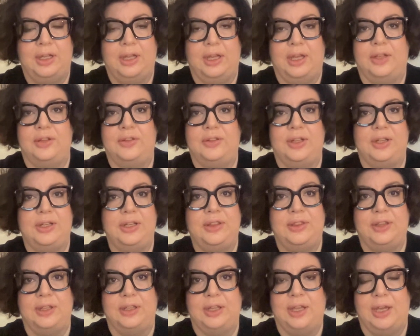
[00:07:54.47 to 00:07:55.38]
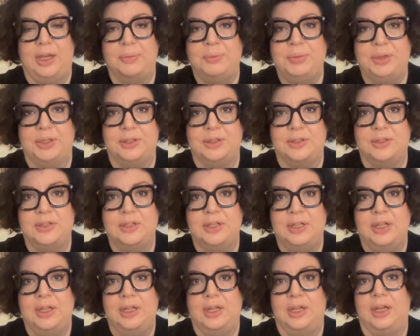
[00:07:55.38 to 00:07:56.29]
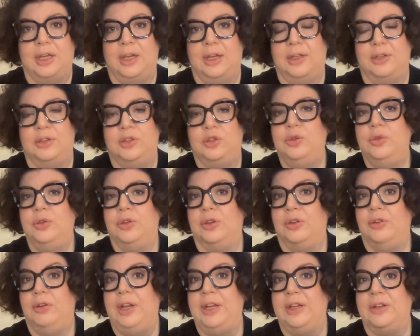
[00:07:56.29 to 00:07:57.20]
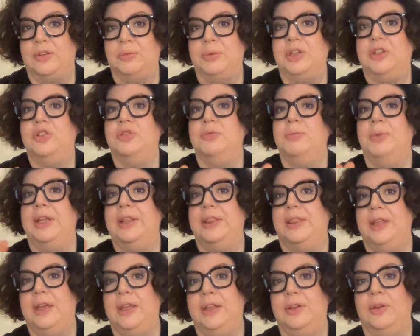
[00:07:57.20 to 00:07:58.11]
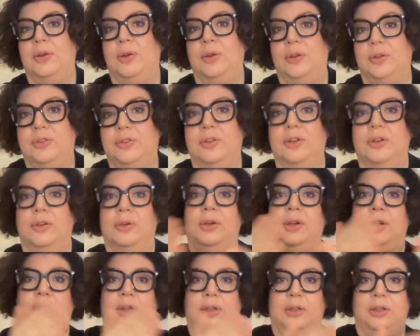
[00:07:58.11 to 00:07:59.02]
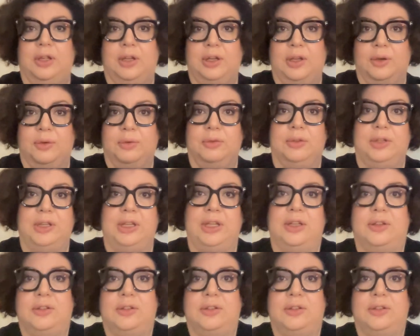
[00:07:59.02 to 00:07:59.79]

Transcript: Has anything happened to the crate, which might then also lead